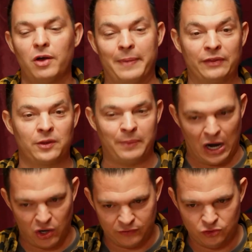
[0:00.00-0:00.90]
about the
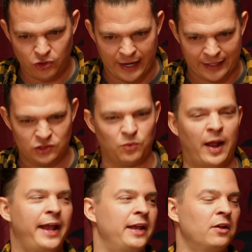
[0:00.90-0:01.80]
power of the dragons,
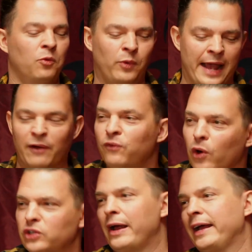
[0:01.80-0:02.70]
right? We have
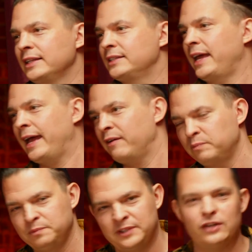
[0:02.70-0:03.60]
four dragons. They have
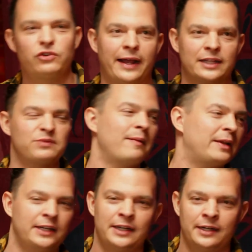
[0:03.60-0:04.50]
mm. ten dragons. Blah,
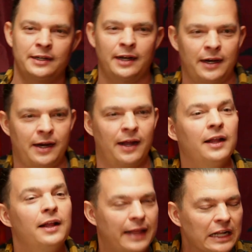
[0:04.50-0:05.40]
blah, blah, blah, blah, blah.
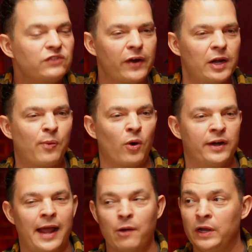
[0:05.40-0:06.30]
That's very
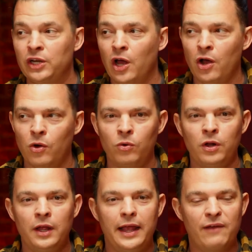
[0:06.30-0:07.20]
important, and we know.
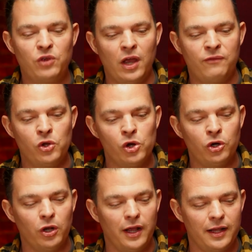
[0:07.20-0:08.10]
If, you, if
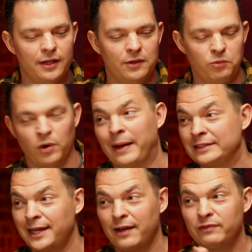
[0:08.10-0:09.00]
you're, we're about
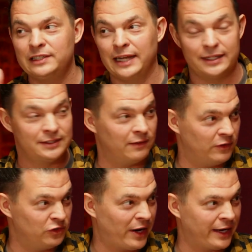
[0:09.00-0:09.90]
to have the dance of
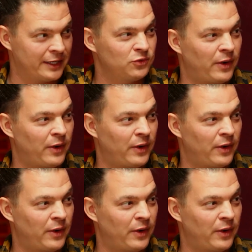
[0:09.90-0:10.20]
the dragons,